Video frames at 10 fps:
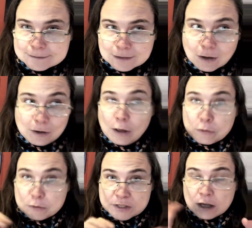on
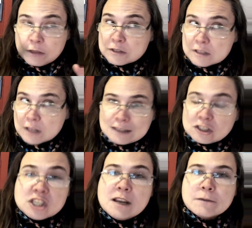those thoughts
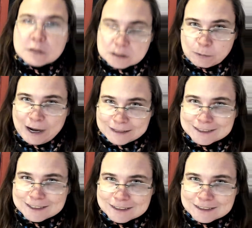she never expressed.